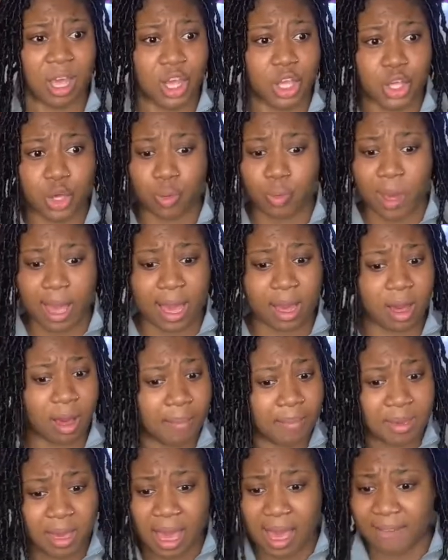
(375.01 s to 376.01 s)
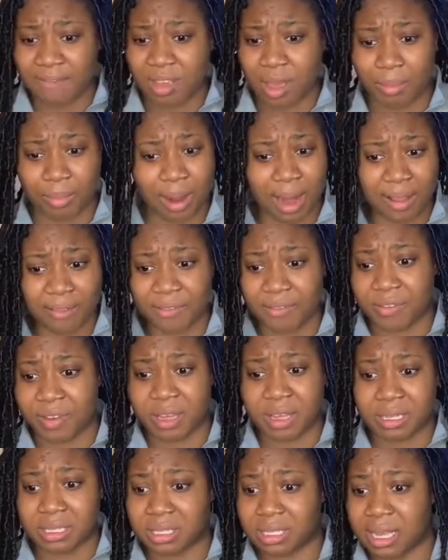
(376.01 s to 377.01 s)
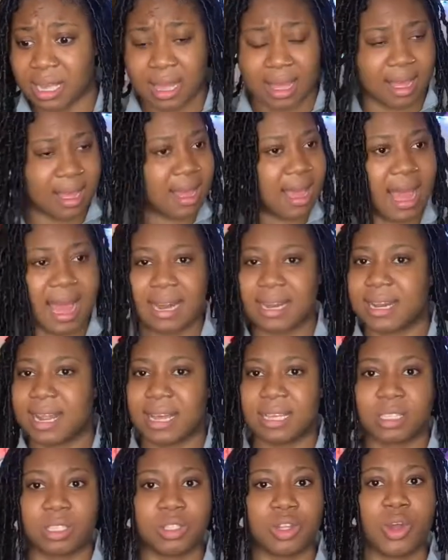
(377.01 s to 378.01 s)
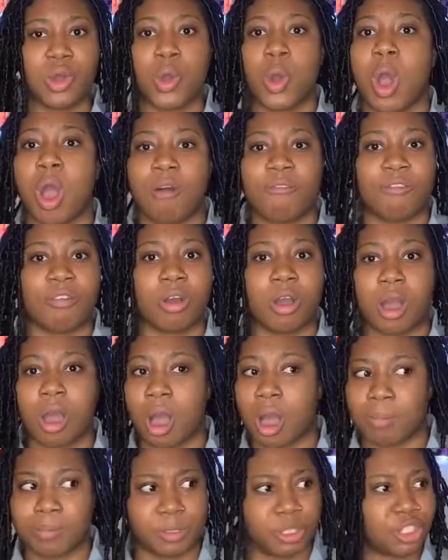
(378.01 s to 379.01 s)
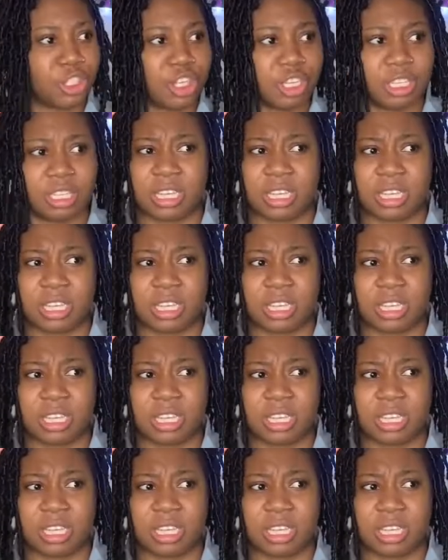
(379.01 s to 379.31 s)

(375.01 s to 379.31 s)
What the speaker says: You wake up, you have your breakfast, and there's no other option.